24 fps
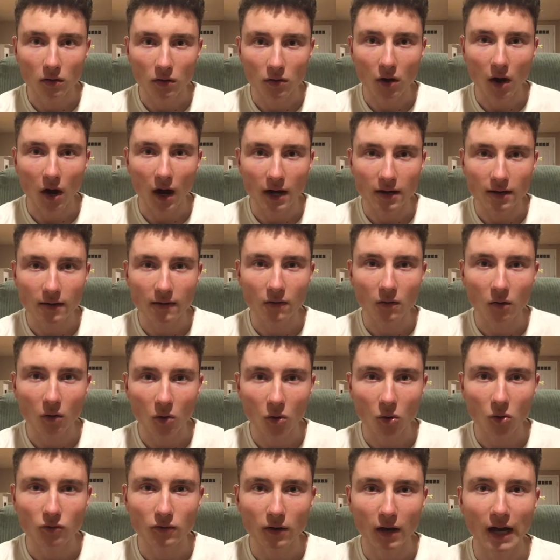nodding the
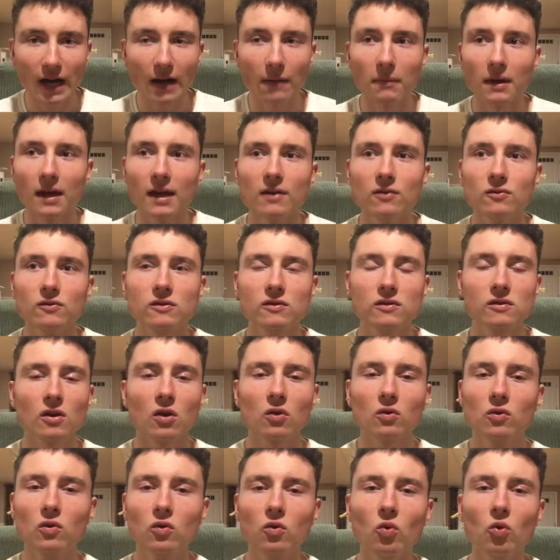whole time. And it was
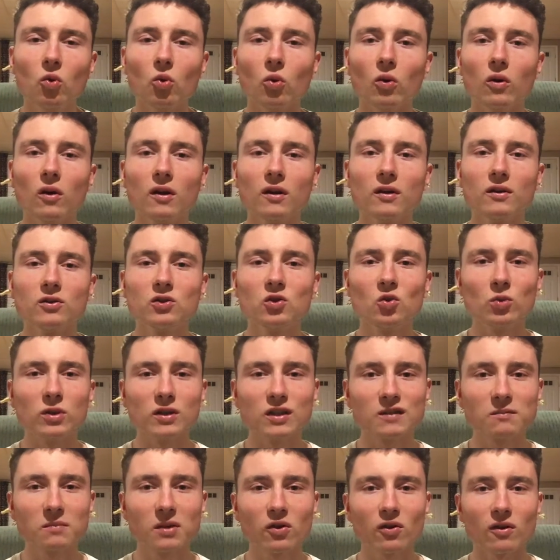so cool to
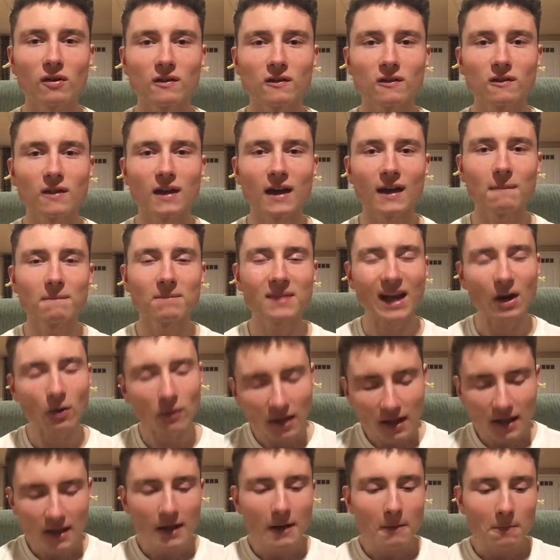experience that. Now,
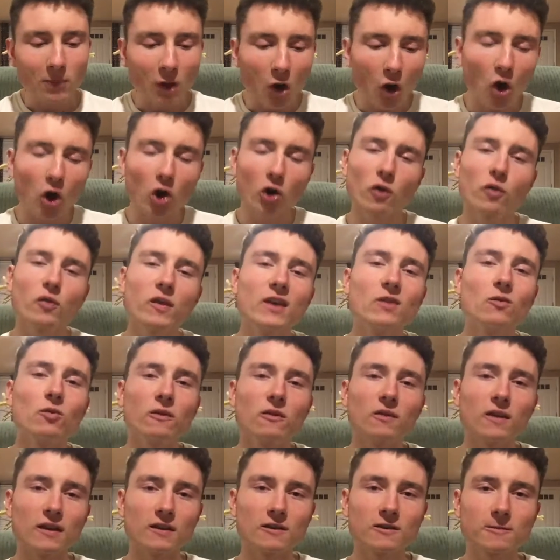the hard thing
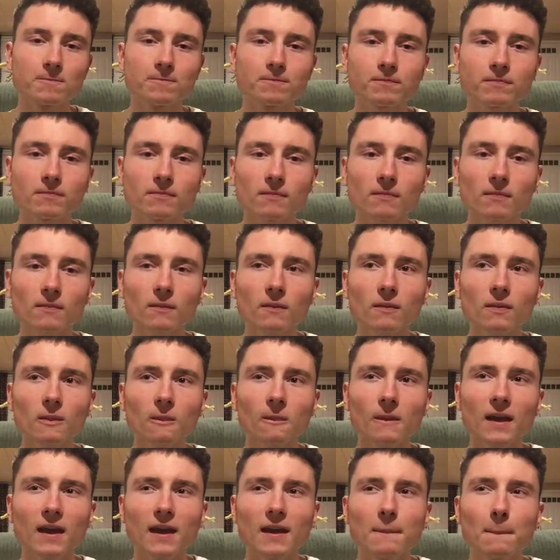with this,
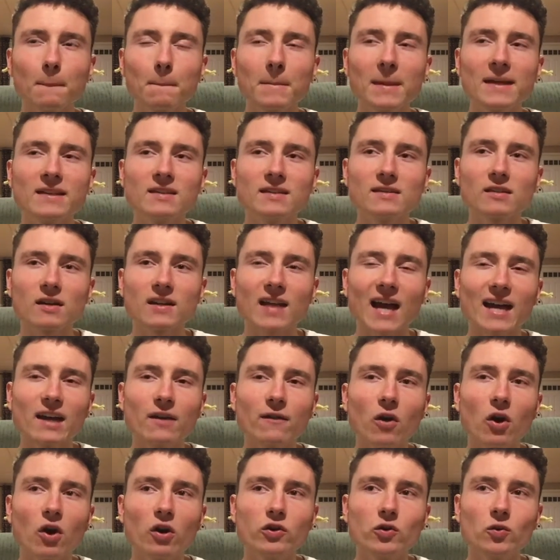and it's kind
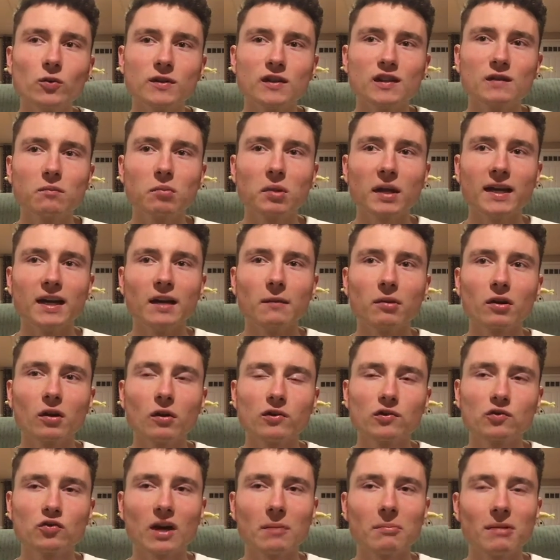of hard to explain it, but
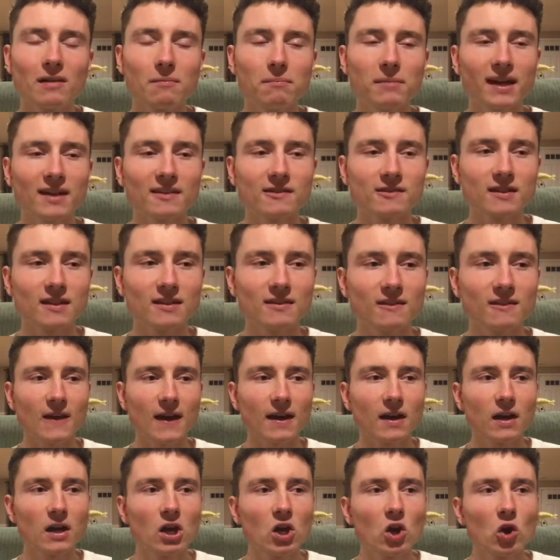I'll try my best,
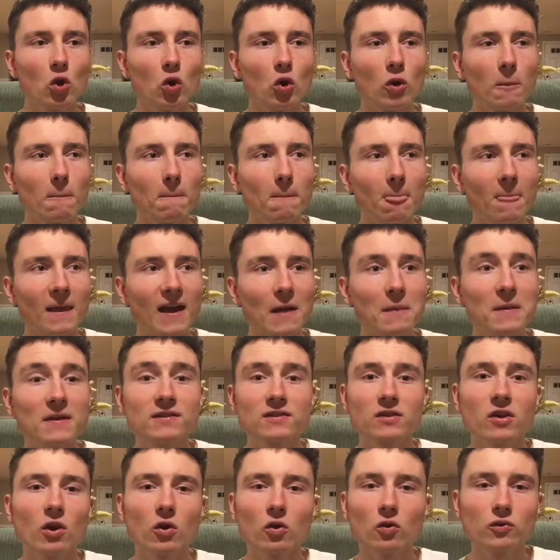that, and
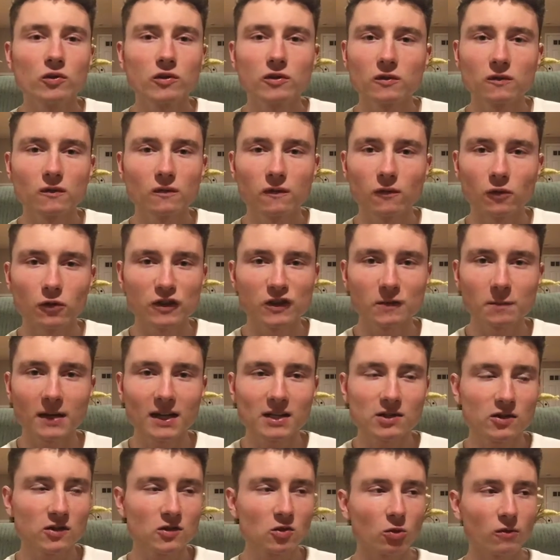this goes for
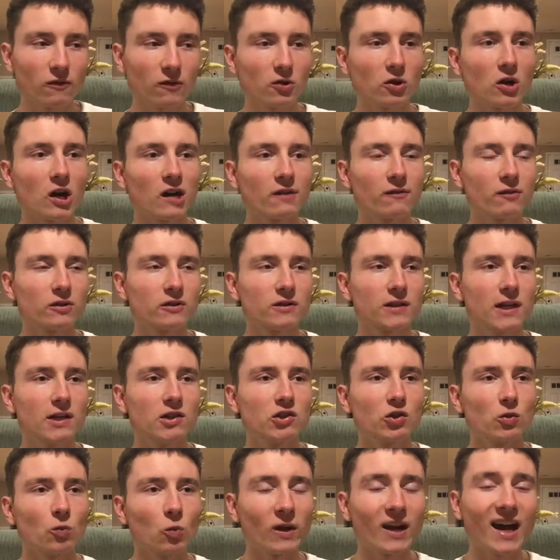speeches or for
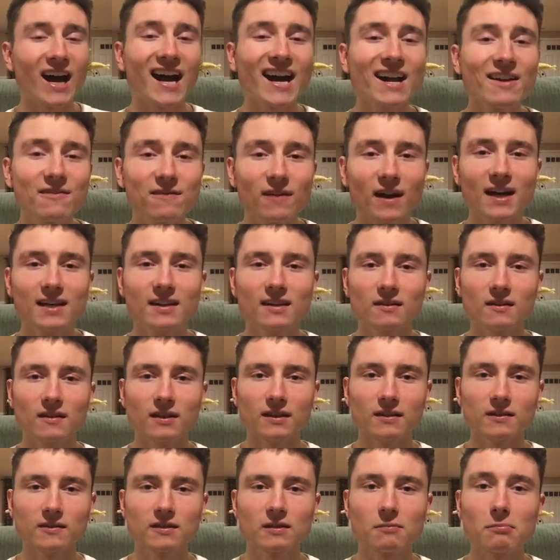conversation, what I find at
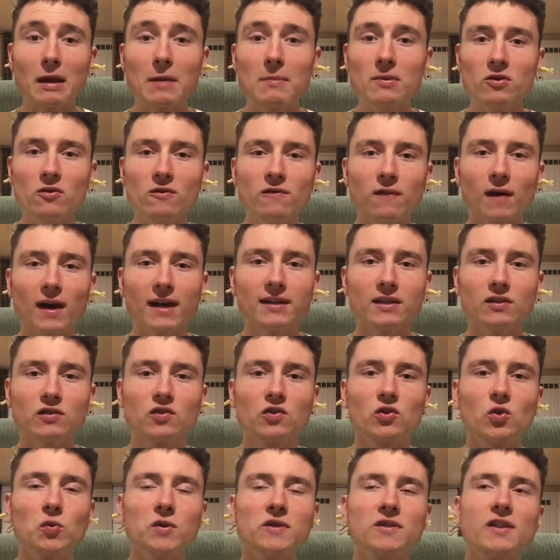least, maybe you find it
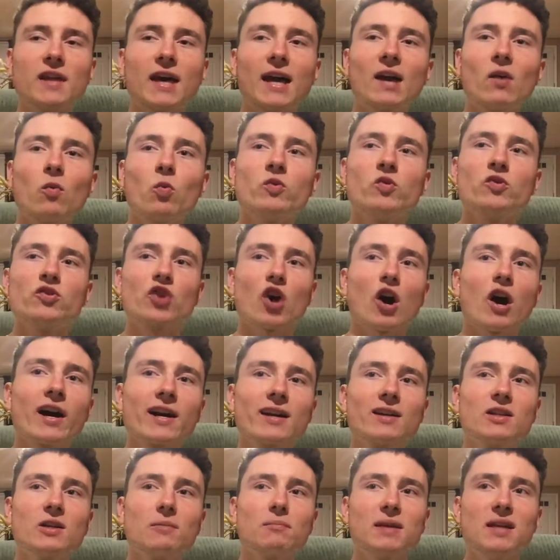too, is that when you're
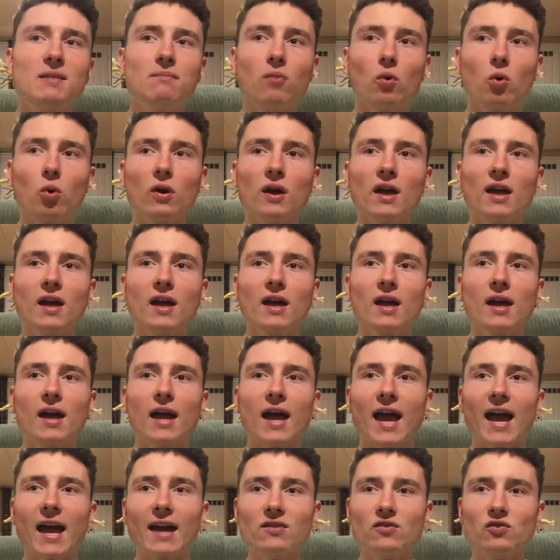talking to people
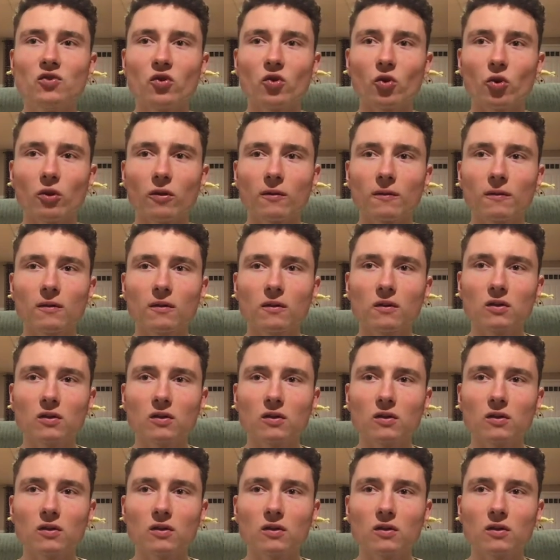and you're,